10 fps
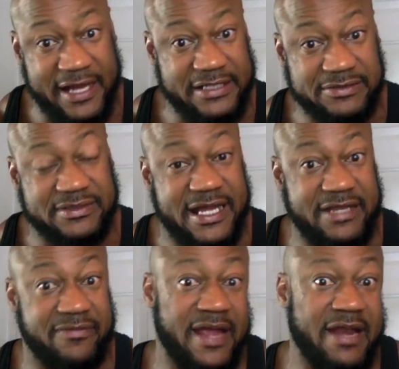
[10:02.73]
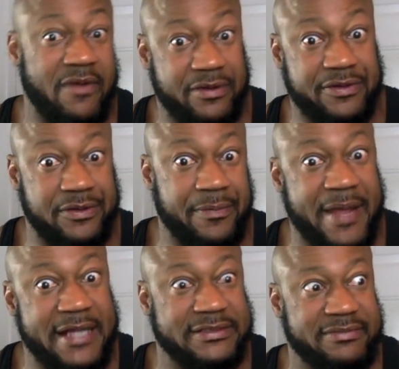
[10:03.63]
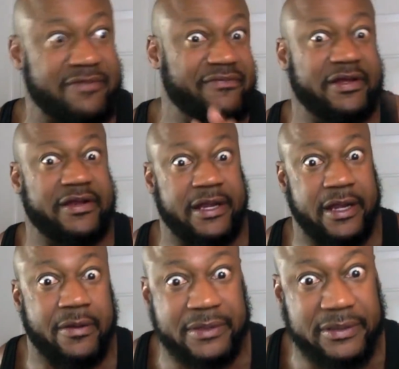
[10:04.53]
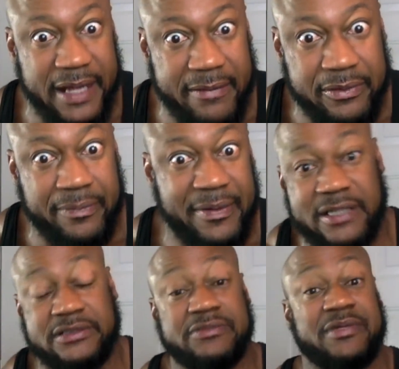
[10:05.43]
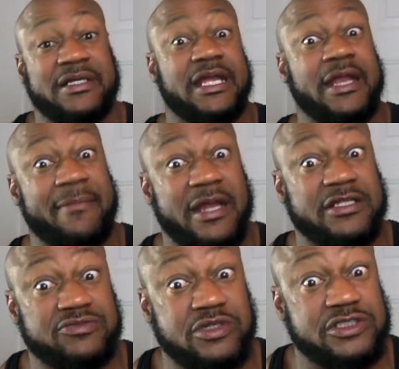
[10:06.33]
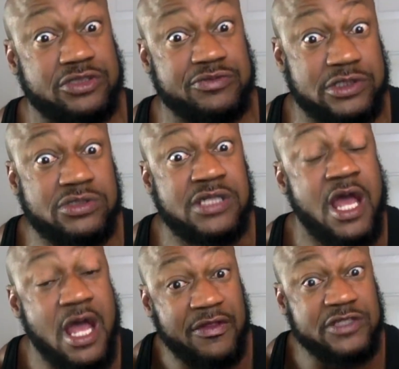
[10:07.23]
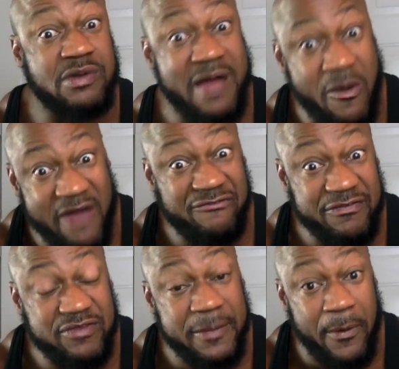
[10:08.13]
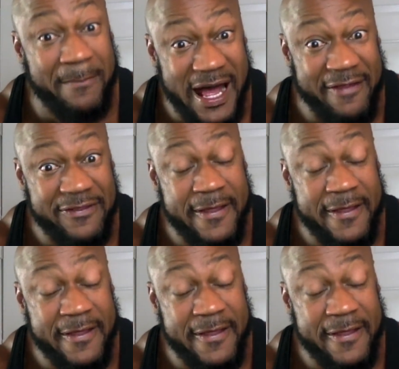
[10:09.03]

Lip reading: because he was like, he kind of wanted the new appliances. I'm like, well, the hell with the damn new appliances. That man is willing to reduce this rent by $150 per month.